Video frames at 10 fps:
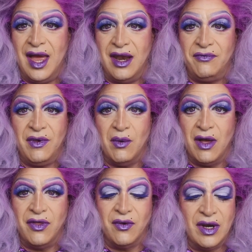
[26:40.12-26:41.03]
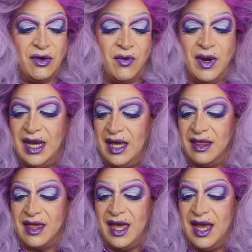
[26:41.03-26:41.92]
and a few other
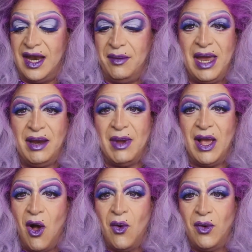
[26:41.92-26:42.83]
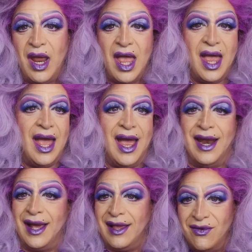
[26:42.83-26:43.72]
ingredients and I made my own
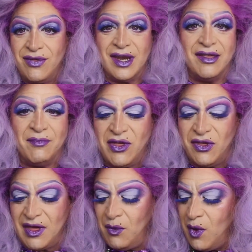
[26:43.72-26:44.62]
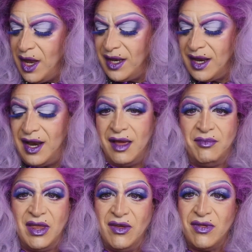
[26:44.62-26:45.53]
and I can use it as much as I want and
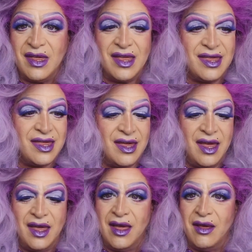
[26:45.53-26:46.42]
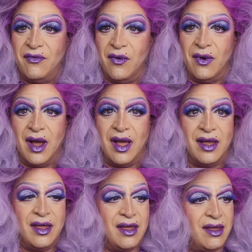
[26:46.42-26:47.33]
I've been using this for
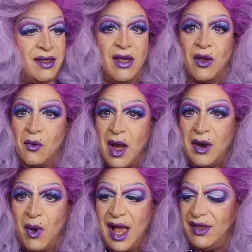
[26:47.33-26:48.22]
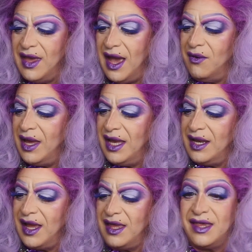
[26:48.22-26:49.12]
uh, quite a while now
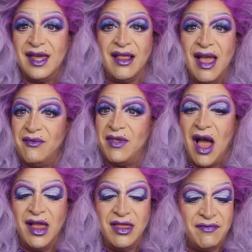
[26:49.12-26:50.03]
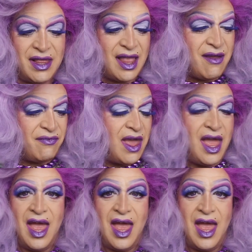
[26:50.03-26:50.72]
and I still have tons of it left